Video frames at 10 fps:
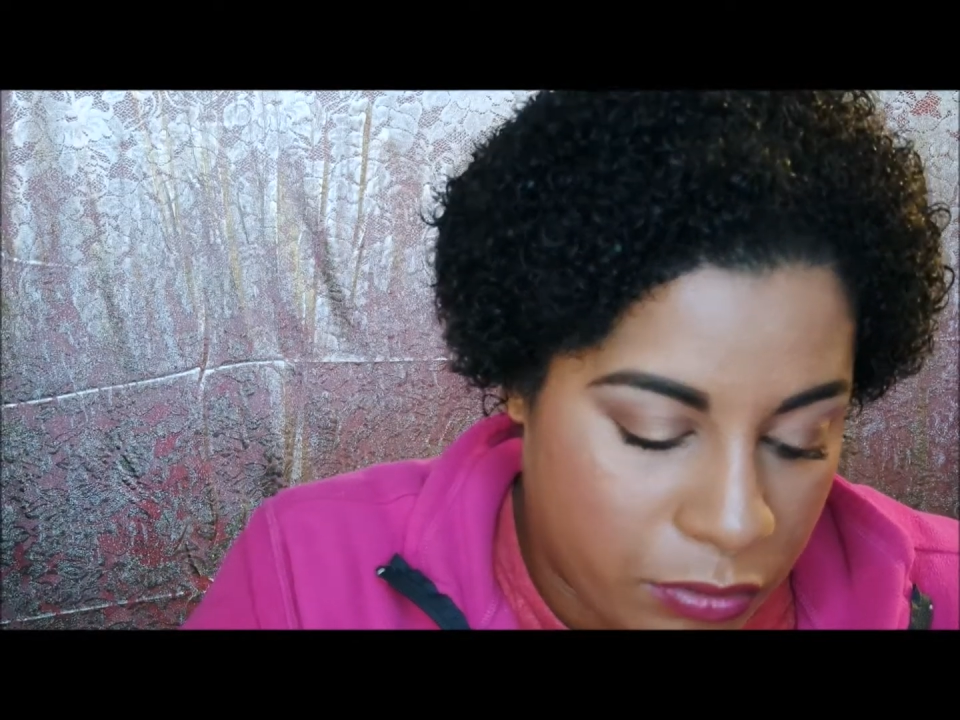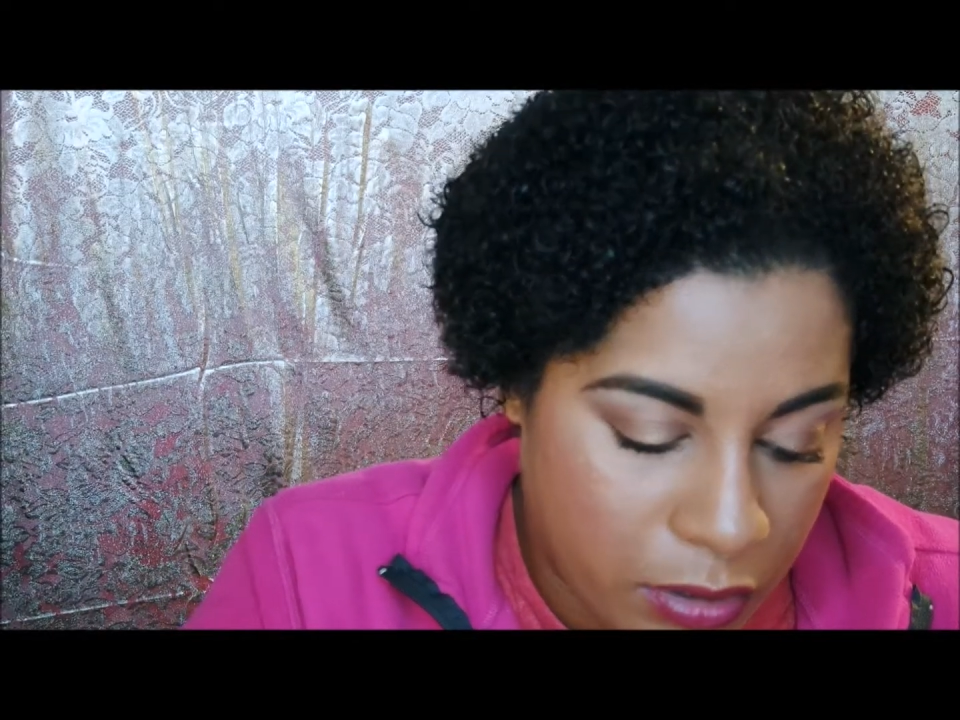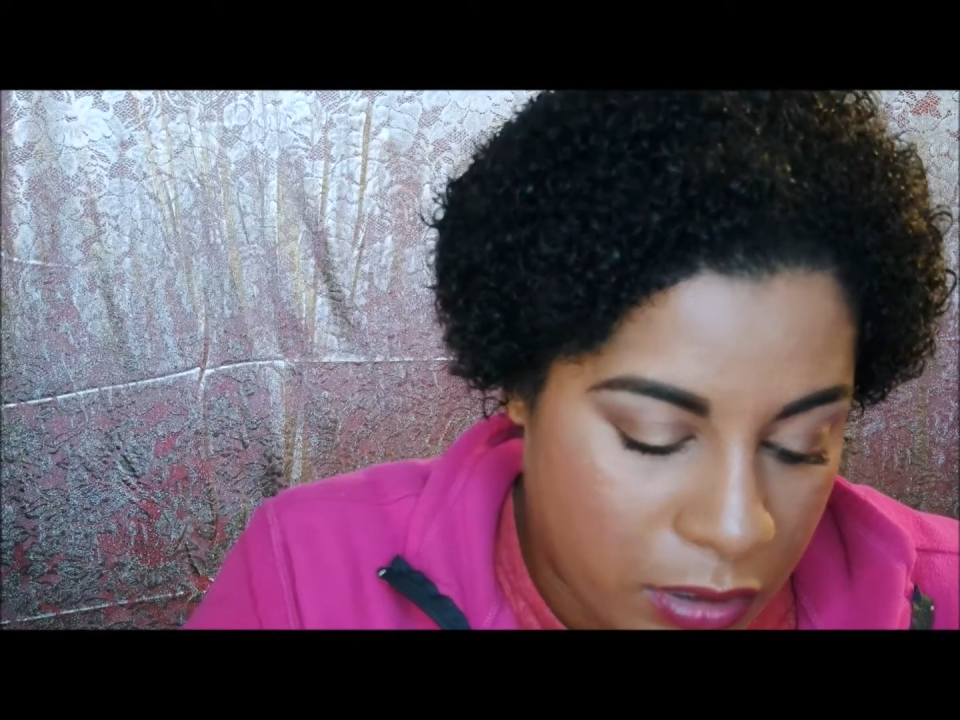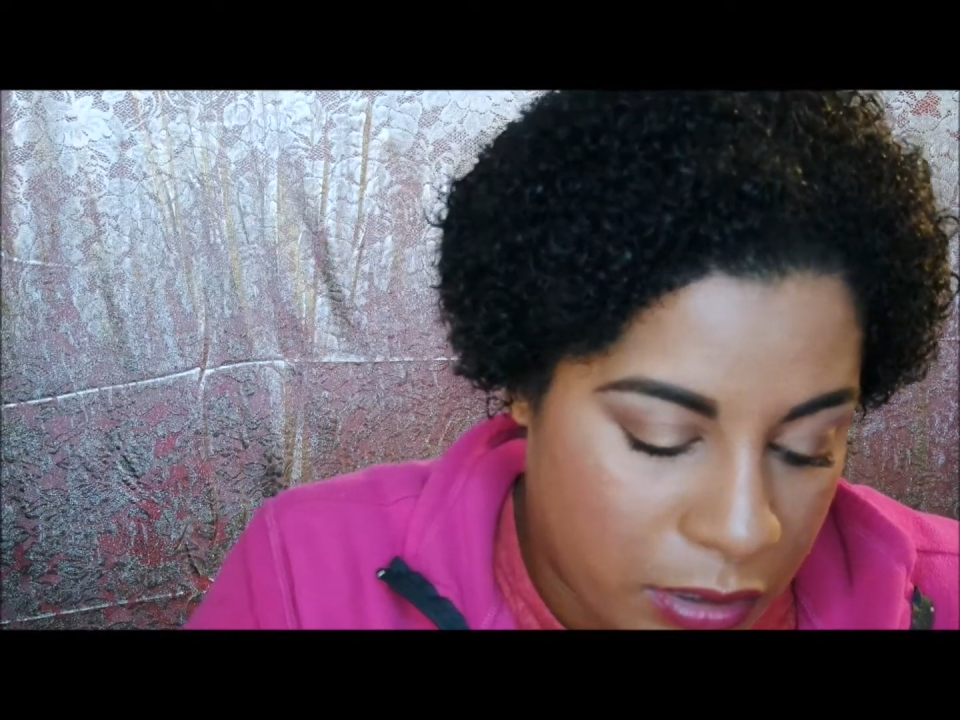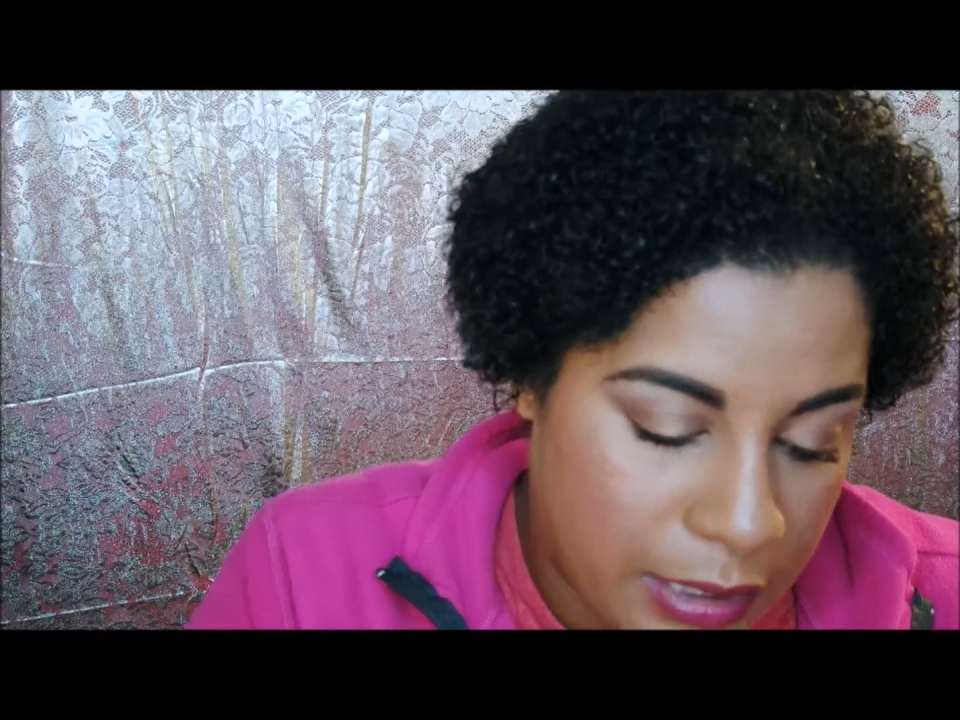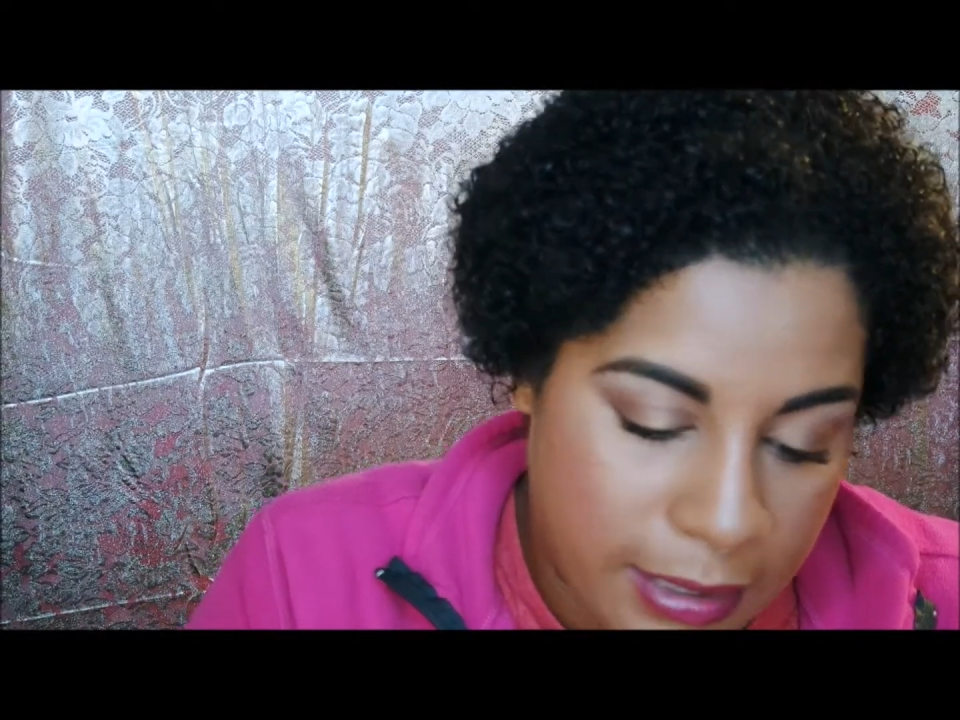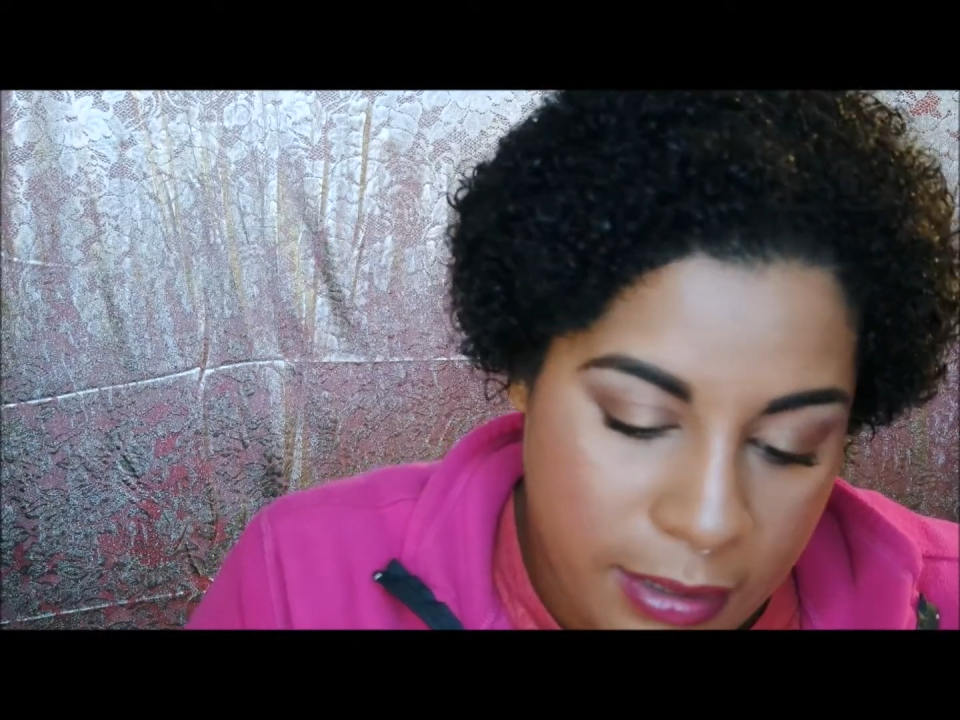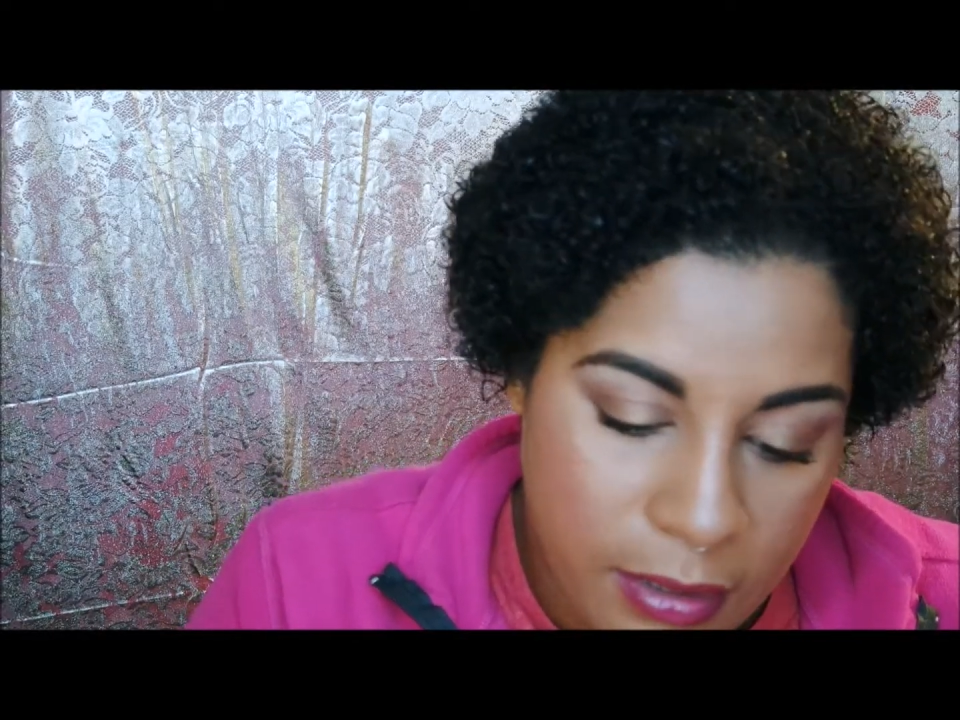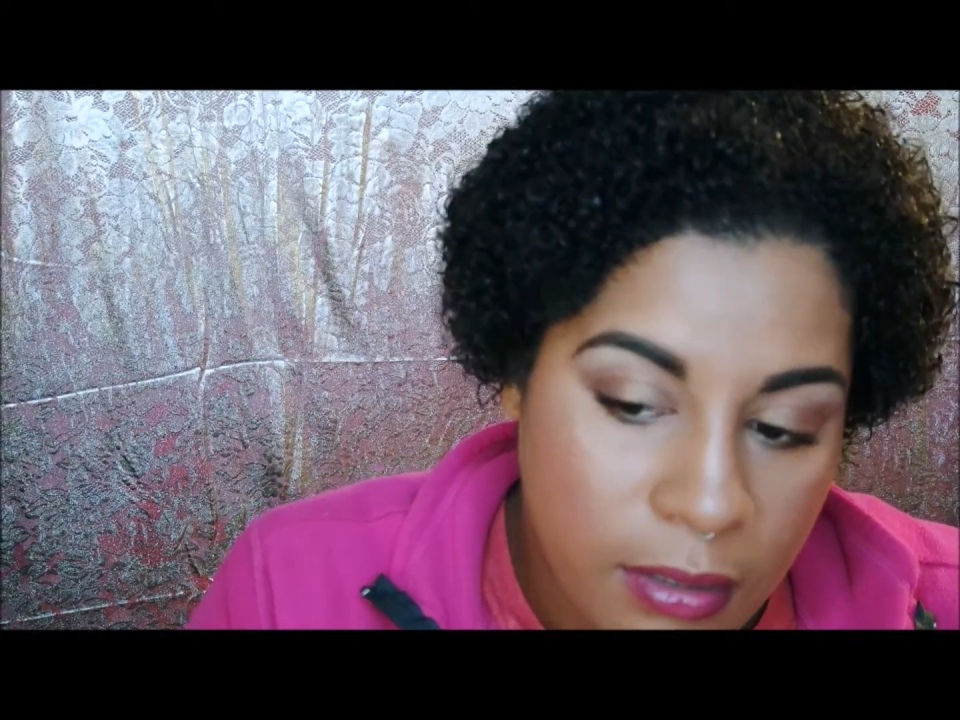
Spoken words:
through all of that.